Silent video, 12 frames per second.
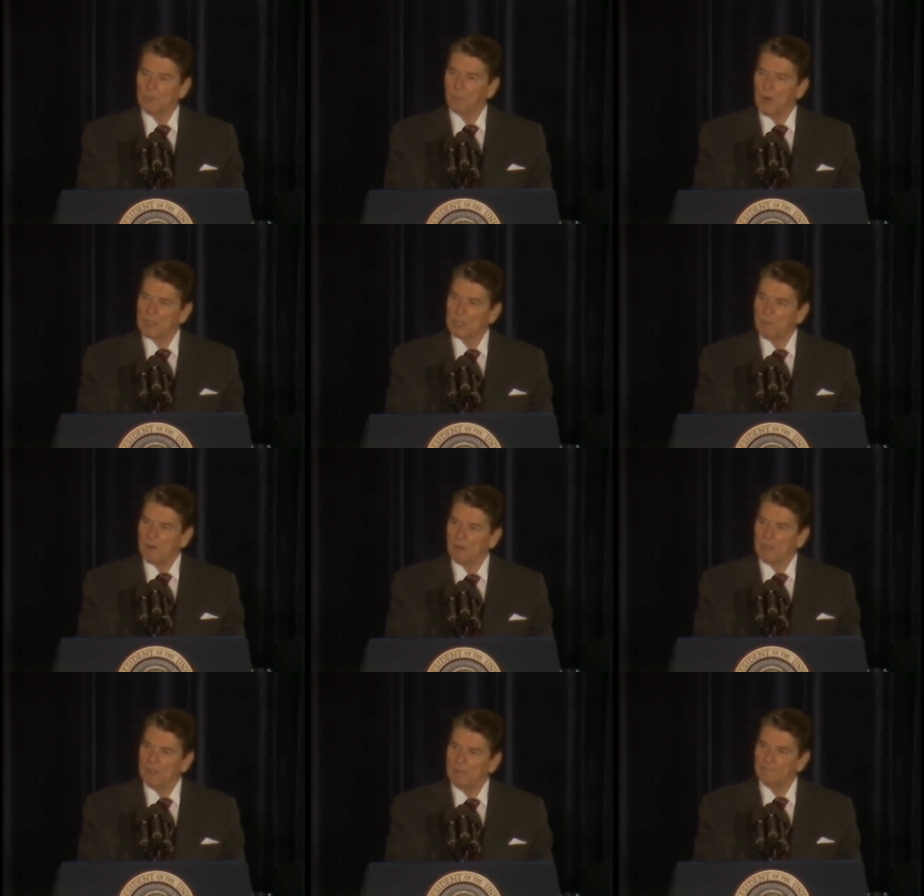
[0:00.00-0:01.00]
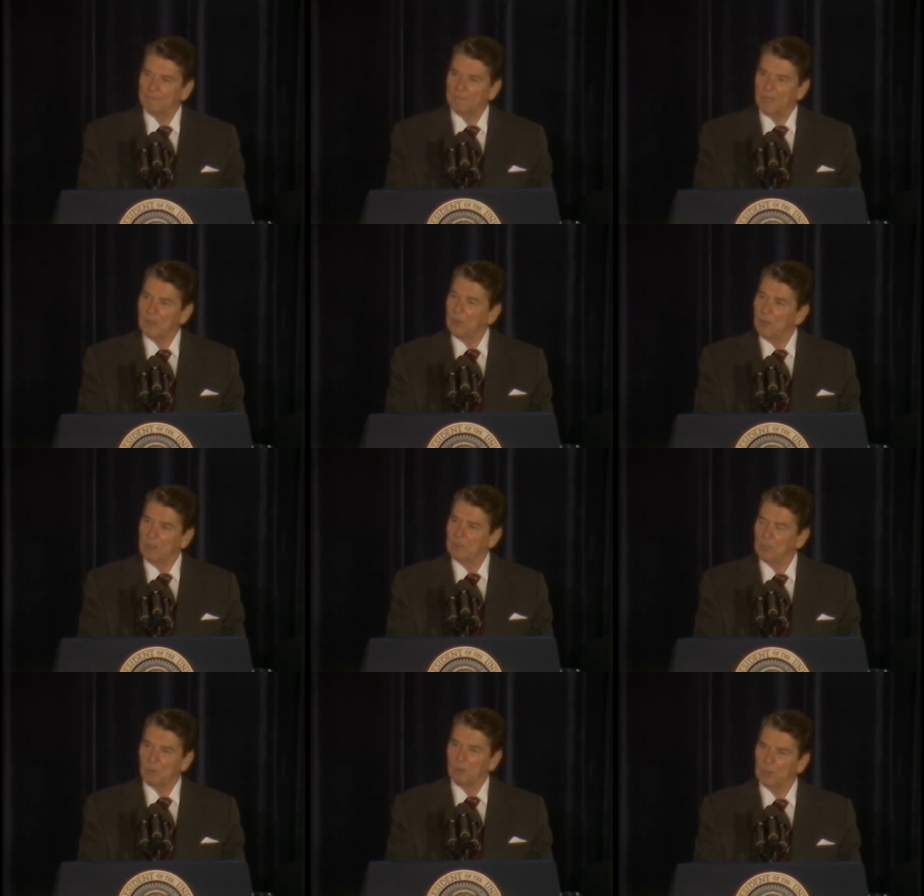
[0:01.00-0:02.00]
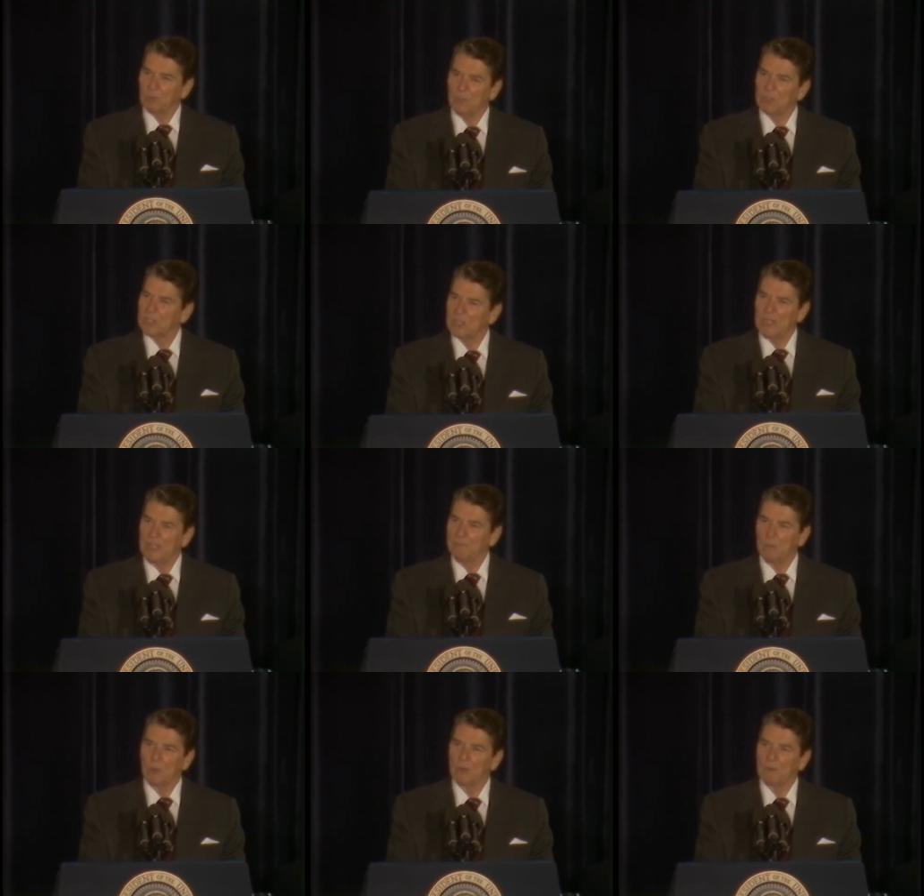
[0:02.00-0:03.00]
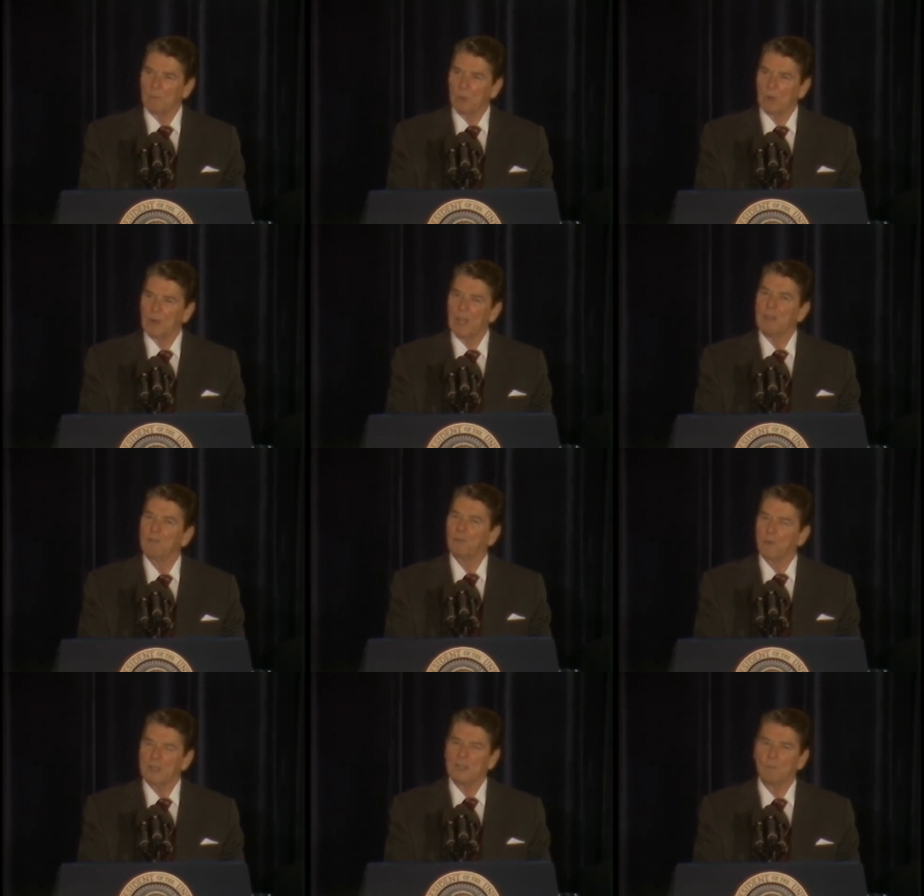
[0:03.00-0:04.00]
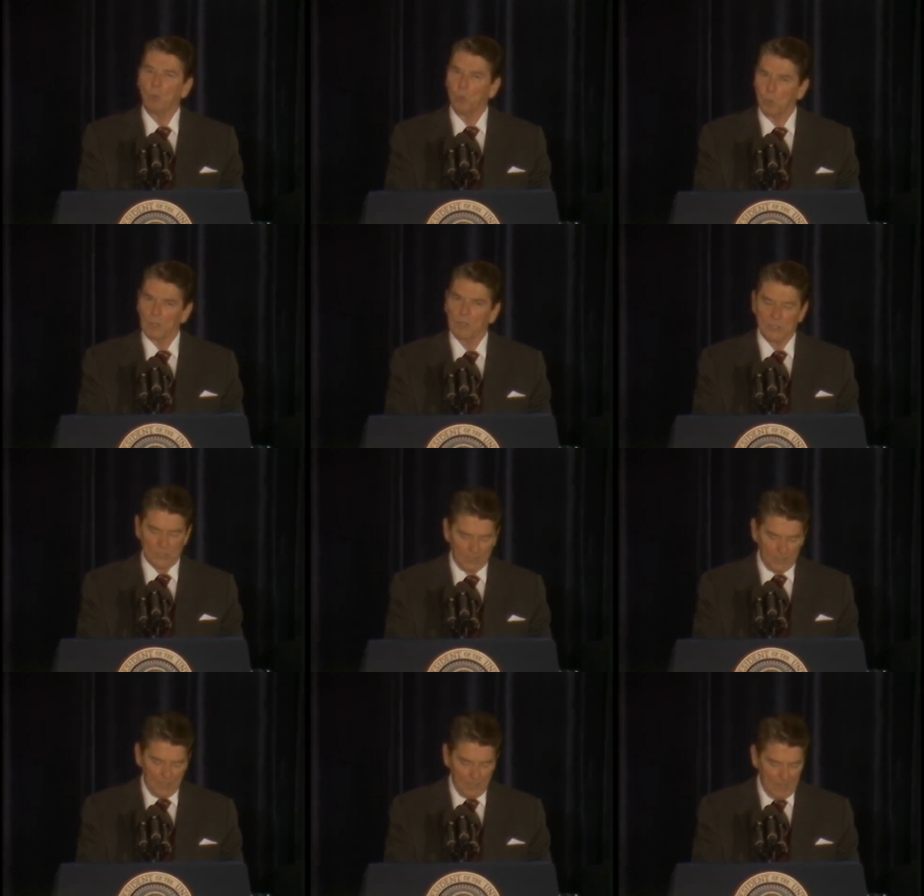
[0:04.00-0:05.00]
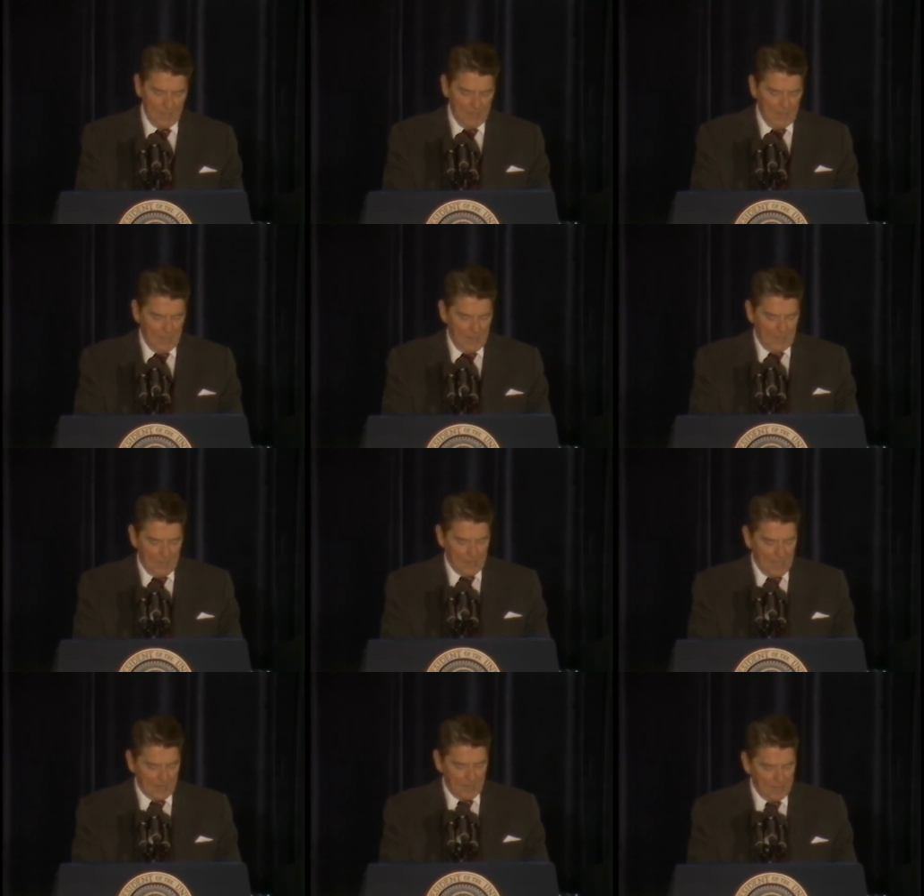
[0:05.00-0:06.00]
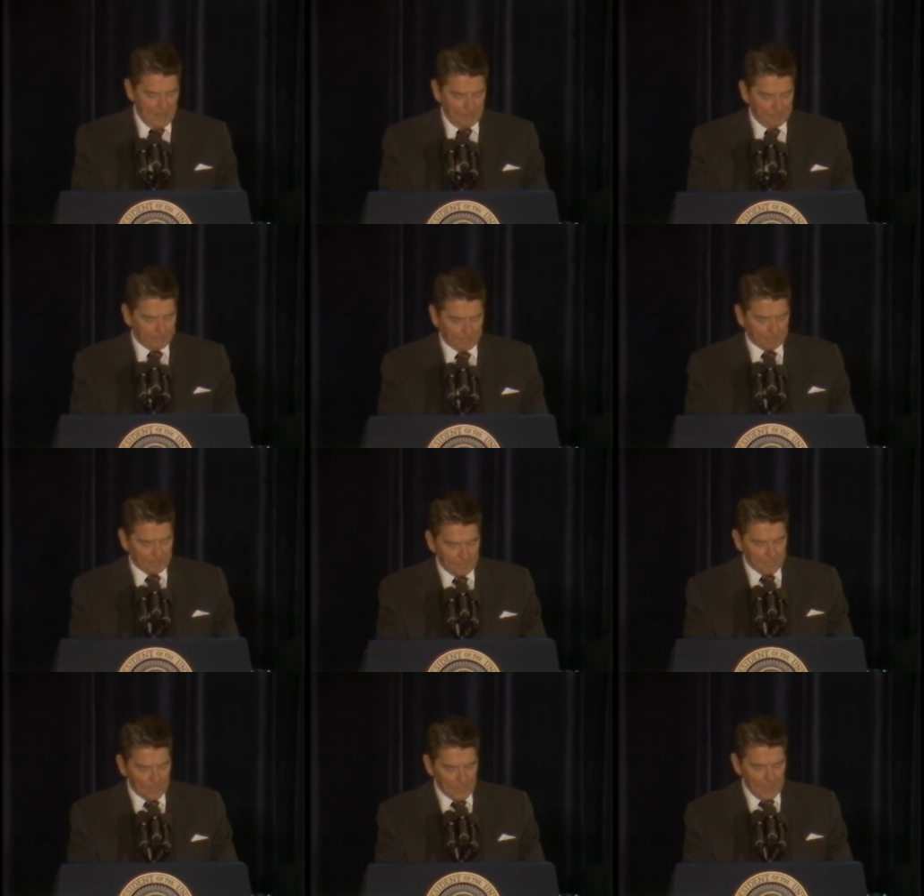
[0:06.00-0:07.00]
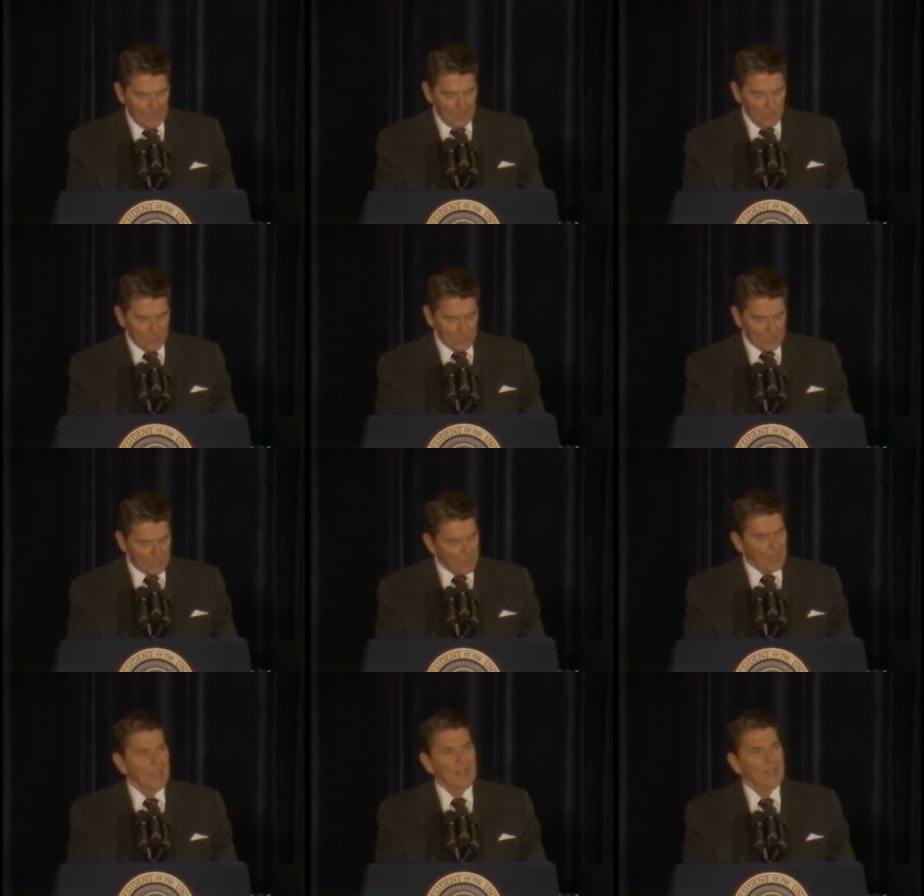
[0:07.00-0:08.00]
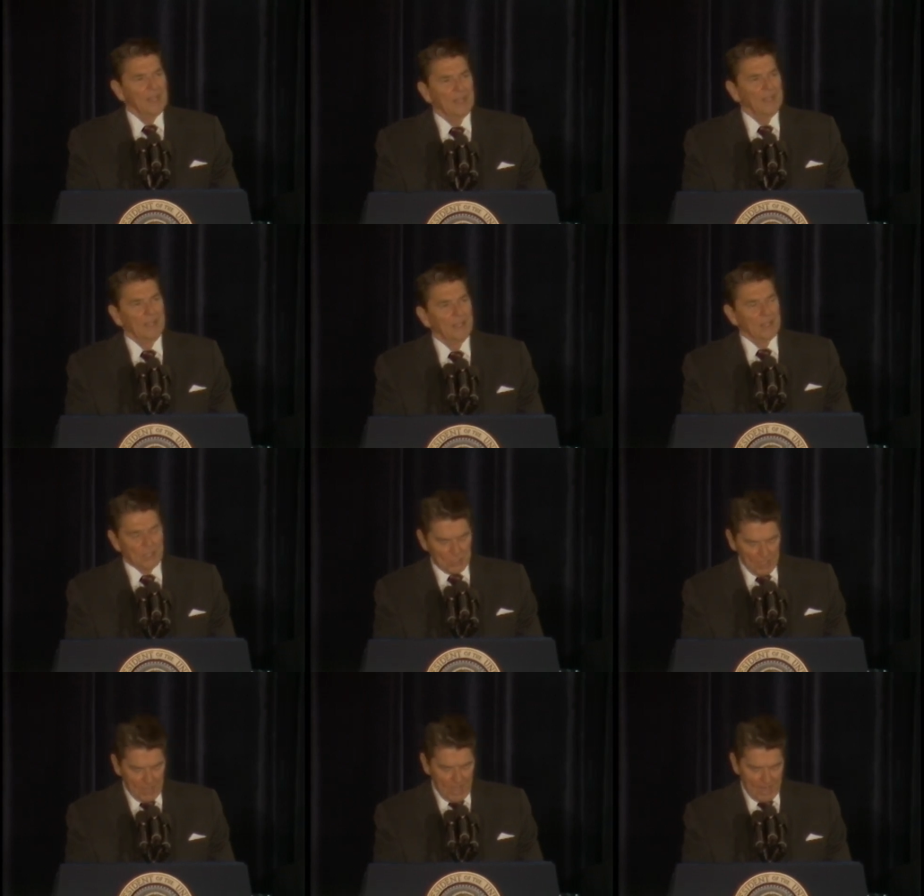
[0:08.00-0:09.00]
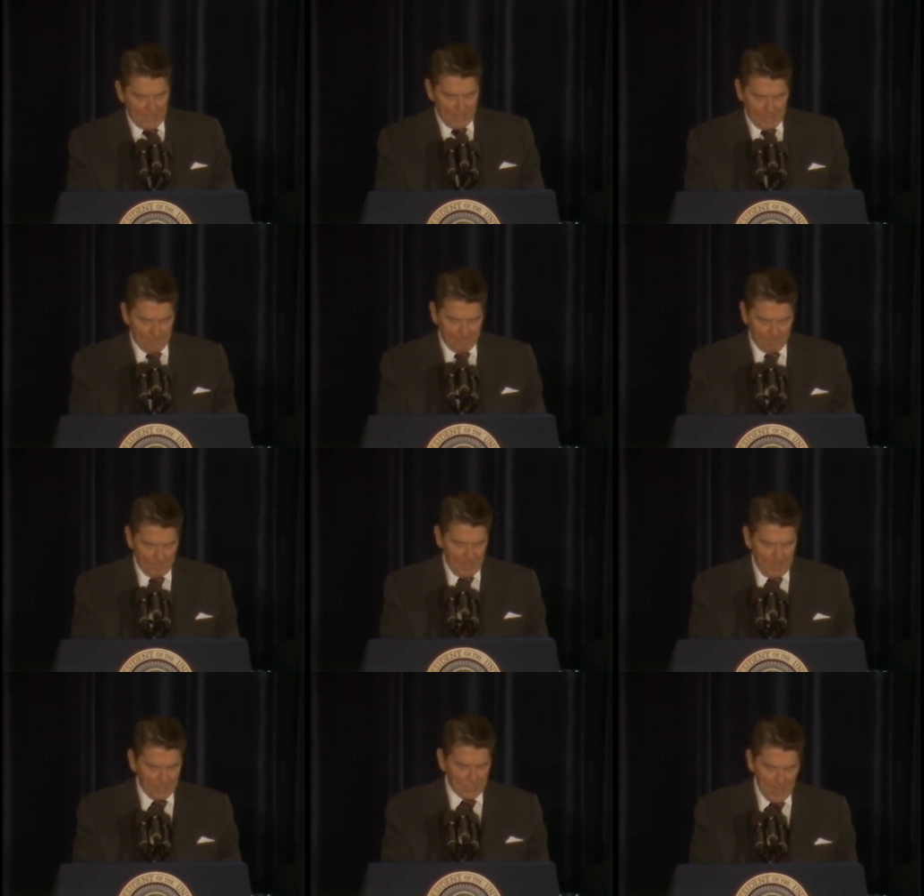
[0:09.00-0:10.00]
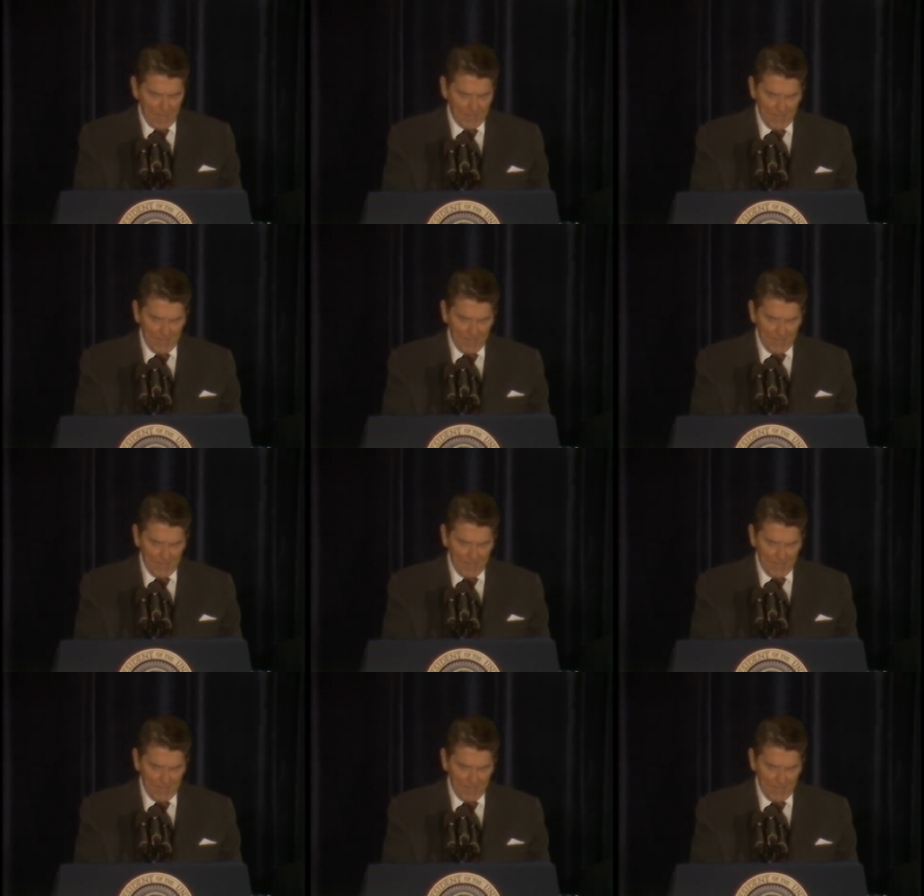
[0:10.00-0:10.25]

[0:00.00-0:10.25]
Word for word: and prosperity. And all over the world, we're seeing more and more freedom works. He knows it's, in addition to that, that it's not